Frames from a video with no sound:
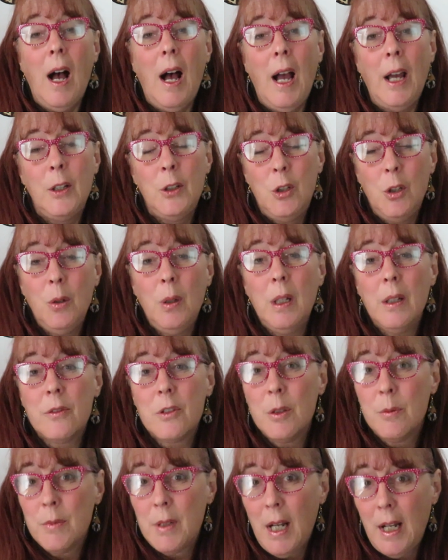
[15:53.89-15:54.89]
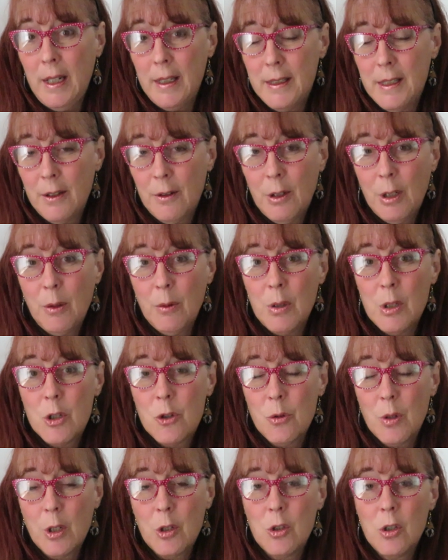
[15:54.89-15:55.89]
I do have some dietary
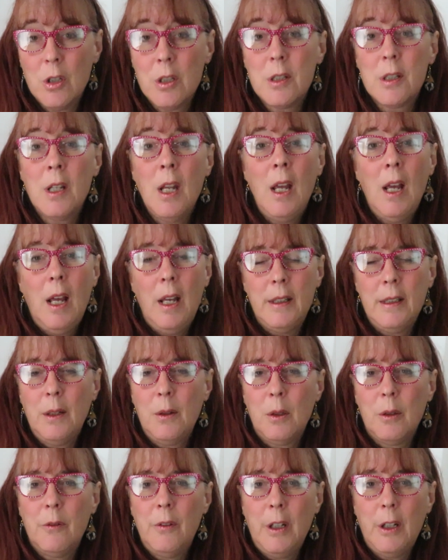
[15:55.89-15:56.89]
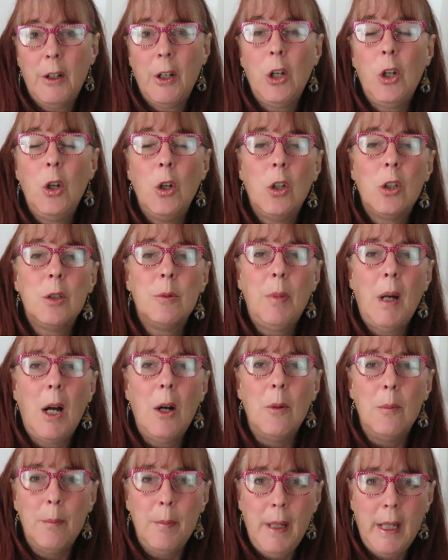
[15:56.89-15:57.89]
restrictions, and they were very good
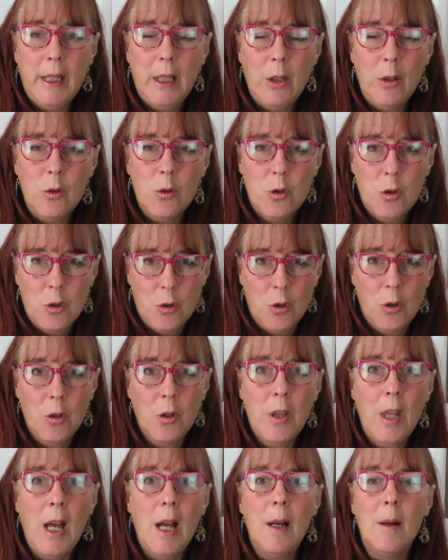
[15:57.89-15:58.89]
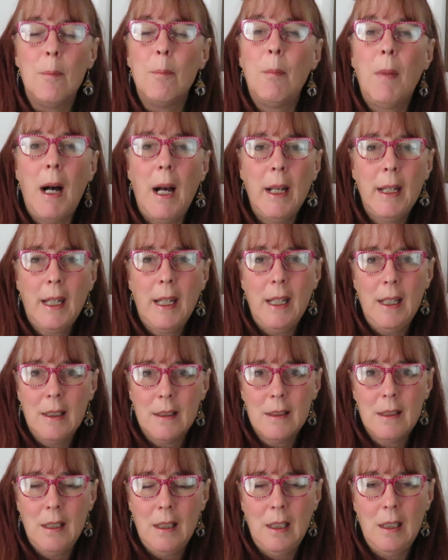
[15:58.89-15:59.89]
about making sure that my
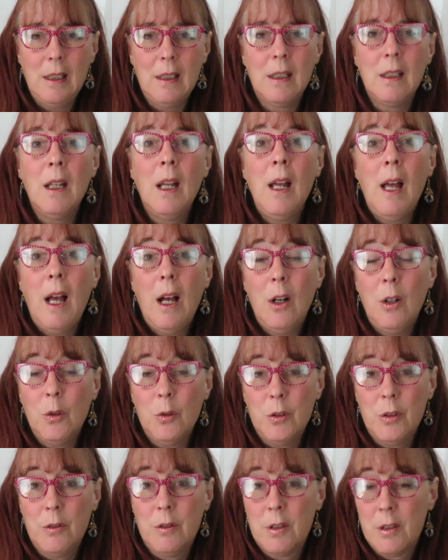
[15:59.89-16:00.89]
canteen held